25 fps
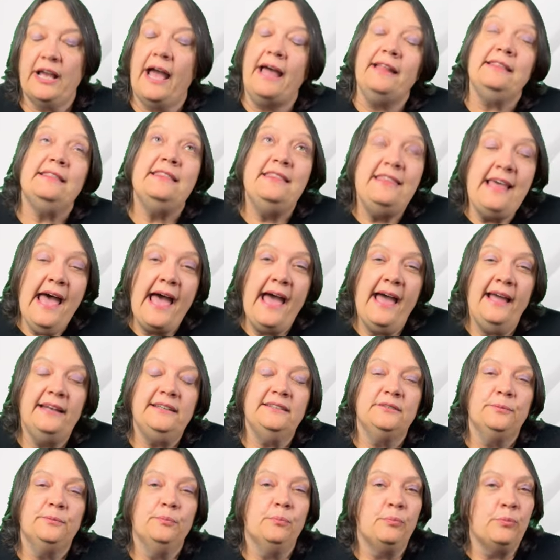And
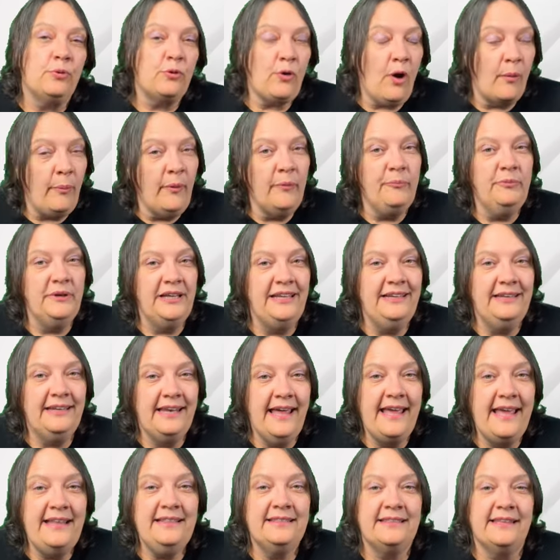that probably
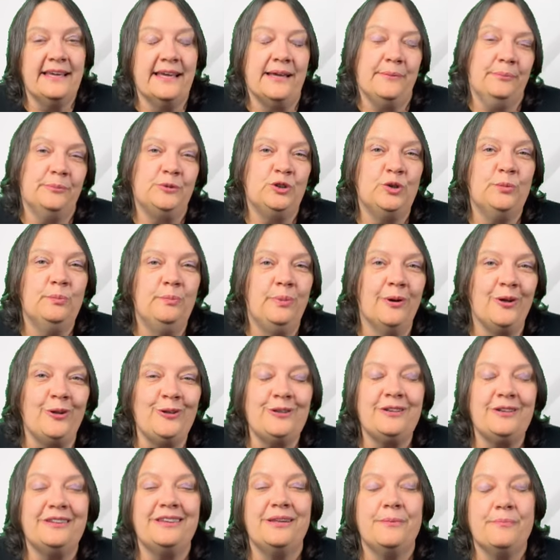led them to
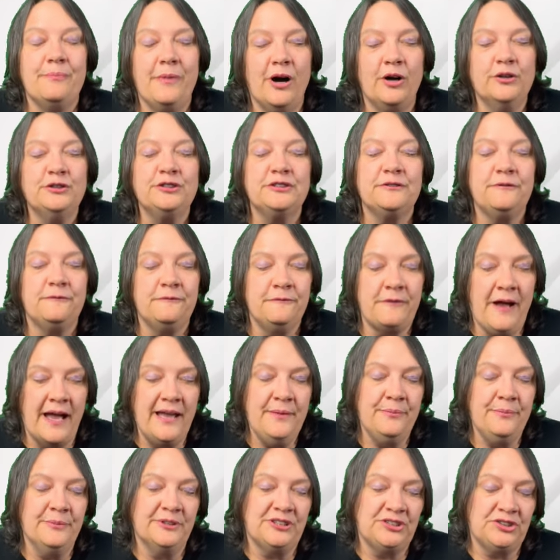build the most
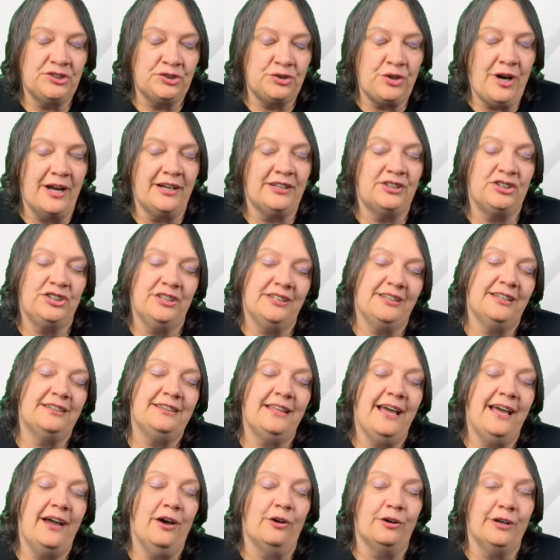famous structure that
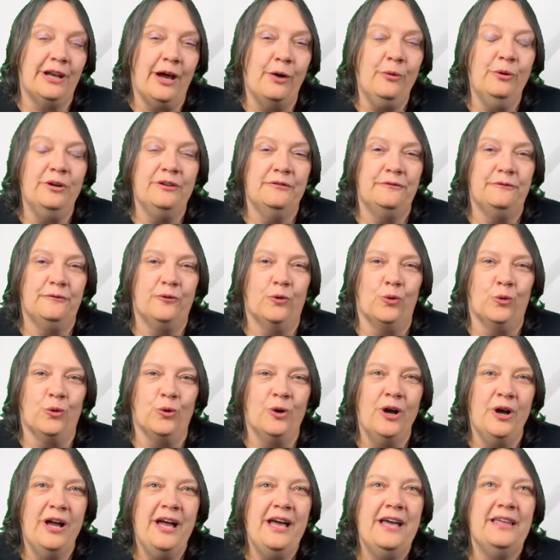they are known
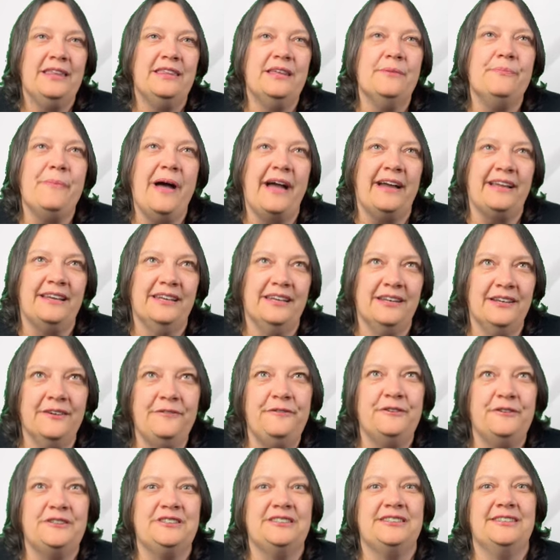for, the
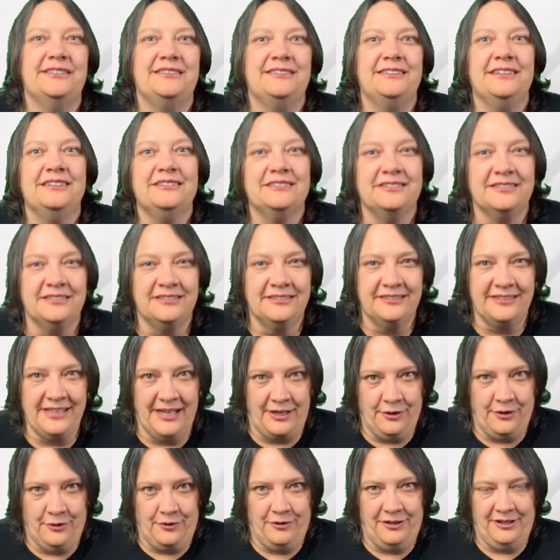magnificent
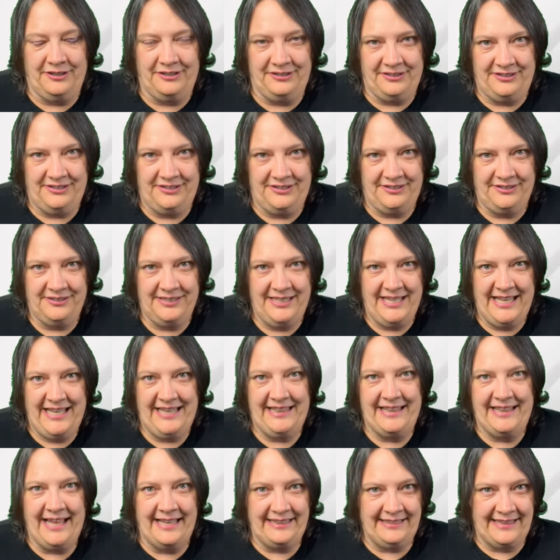ziggurats
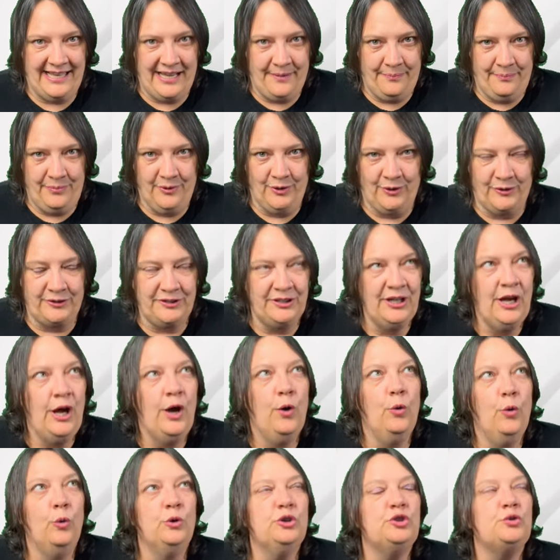that they built,
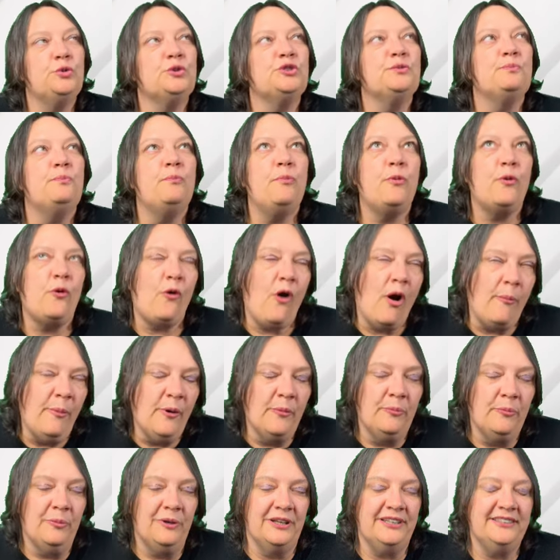which was
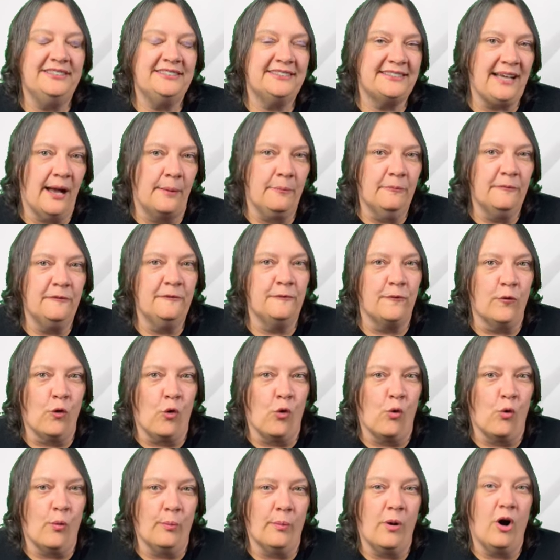probably some
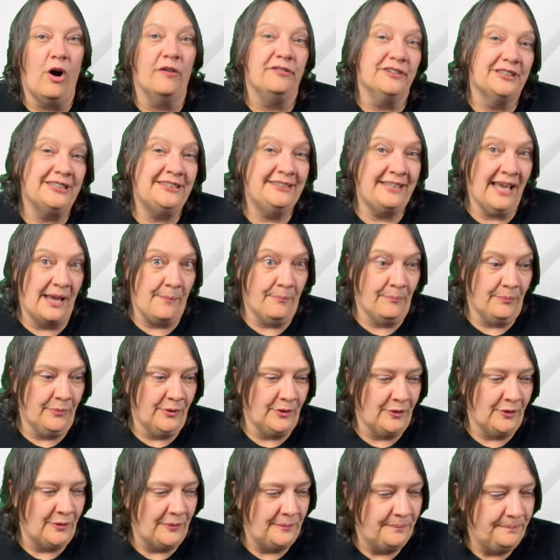form of a
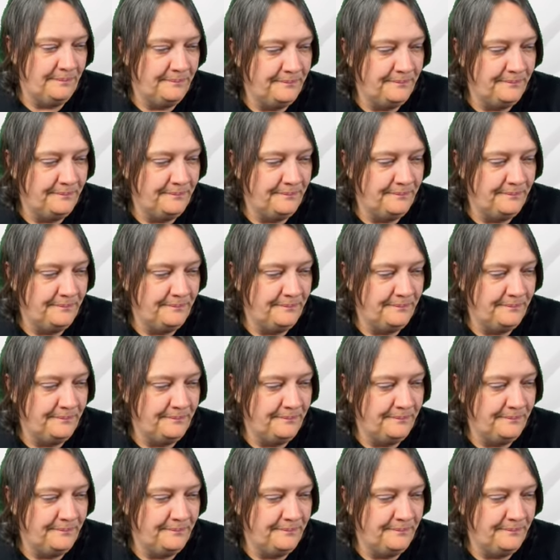temple.